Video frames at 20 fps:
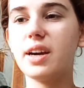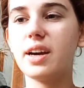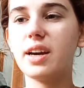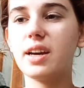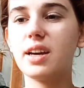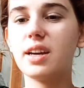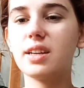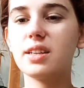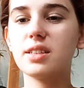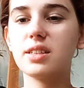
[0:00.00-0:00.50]

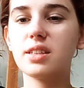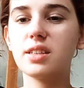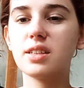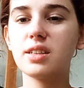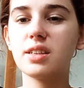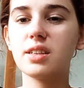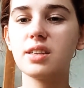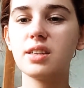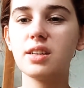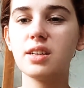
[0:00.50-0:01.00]
And so
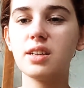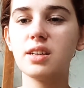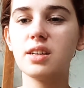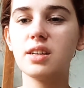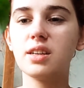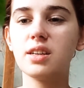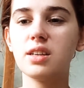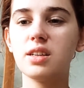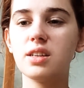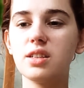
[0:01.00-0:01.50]

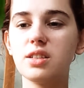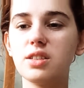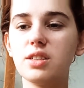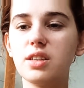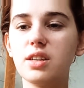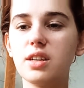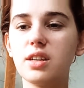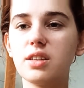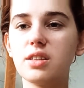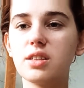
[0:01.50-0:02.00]

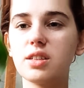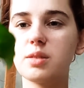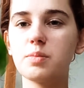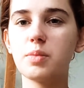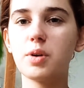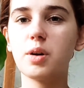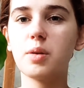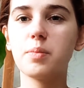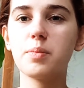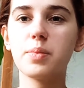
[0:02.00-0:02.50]
you can just
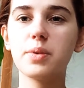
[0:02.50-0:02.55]
pop